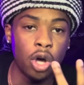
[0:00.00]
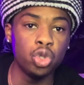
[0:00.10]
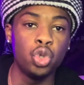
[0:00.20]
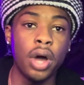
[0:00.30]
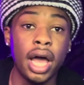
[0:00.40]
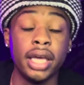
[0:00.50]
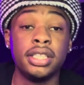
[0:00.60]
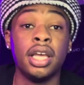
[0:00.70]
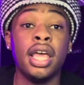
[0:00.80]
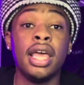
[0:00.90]
own two eyes.
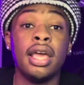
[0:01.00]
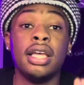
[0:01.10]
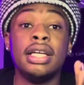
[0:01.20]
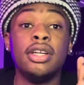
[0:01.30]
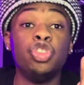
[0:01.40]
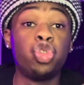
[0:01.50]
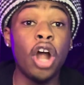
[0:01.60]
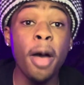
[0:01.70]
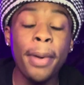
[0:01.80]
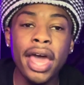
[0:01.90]

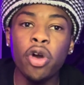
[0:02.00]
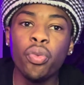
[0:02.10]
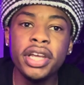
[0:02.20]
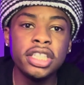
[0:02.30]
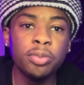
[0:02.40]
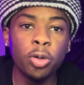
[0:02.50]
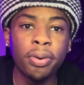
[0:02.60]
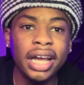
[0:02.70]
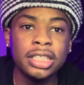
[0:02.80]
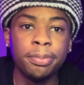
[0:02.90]
Drop at a reasonable
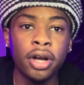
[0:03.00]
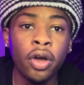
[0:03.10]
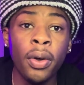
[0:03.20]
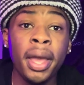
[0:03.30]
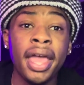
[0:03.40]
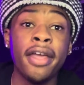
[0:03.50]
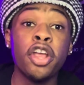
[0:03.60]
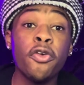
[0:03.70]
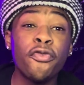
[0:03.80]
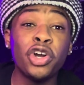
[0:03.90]
price, bro.
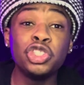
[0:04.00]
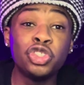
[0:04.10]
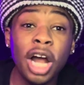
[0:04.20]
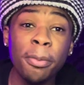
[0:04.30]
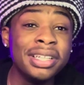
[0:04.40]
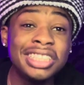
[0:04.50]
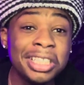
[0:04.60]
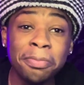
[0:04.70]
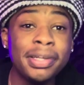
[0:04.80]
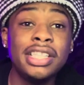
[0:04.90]
Your first drop, it
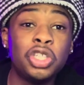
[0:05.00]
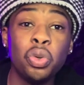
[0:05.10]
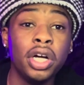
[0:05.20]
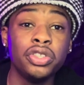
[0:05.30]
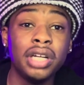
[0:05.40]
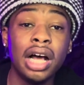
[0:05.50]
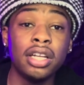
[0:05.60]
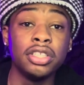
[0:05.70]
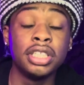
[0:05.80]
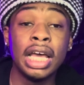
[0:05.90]
shouldn't be
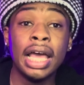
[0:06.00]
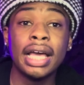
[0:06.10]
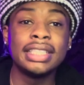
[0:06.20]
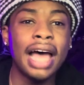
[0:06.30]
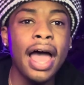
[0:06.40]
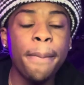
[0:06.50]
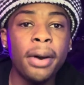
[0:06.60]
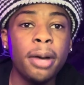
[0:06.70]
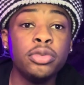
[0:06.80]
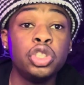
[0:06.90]
$200. Because I
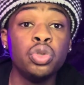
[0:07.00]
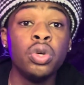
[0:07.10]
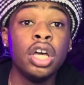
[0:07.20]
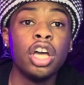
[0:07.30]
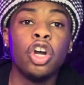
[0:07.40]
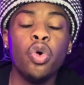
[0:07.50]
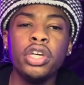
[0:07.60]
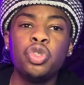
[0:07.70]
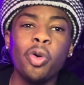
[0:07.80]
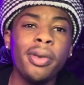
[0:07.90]
promise you, going
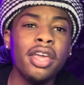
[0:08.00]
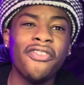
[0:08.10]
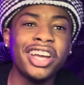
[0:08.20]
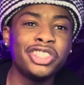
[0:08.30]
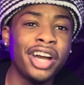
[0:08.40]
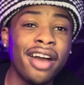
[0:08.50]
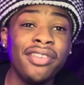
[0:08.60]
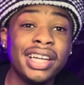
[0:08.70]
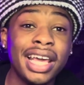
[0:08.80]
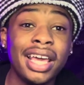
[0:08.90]
to a manufacturer
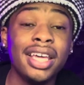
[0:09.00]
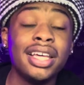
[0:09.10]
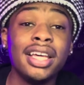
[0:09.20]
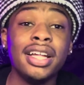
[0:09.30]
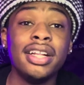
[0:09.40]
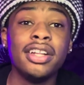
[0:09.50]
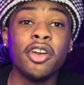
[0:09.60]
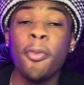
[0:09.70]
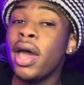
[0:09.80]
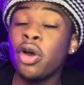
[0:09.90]
every day,
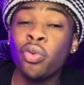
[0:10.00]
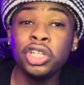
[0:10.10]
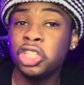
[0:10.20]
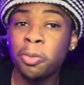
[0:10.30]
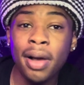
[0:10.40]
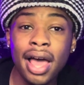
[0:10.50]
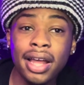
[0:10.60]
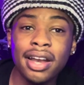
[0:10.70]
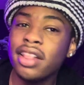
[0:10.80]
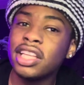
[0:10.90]
no matter what you're buying,
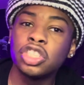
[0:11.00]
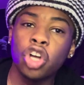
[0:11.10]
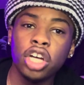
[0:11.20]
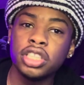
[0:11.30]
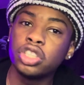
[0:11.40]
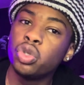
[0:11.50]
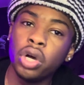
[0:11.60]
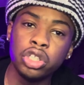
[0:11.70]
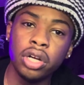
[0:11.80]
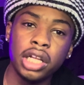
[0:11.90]
nothing's costing
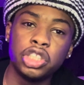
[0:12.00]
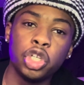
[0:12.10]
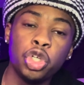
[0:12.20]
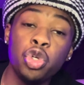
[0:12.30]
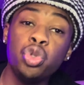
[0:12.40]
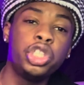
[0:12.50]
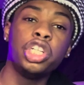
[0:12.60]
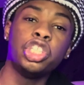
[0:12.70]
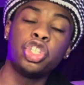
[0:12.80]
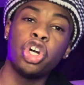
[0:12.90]
$200. So you
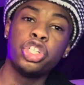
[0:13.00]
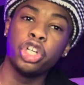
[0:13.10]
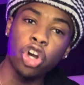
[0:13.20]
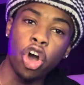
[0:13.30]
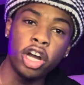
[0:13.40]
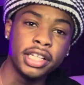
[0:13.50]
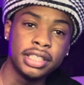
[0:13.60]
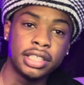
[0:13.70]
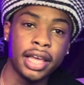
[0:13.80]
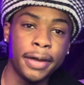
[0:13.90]
shouldn't charge your
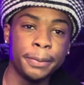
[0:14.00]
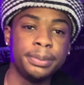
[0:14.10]
audience that.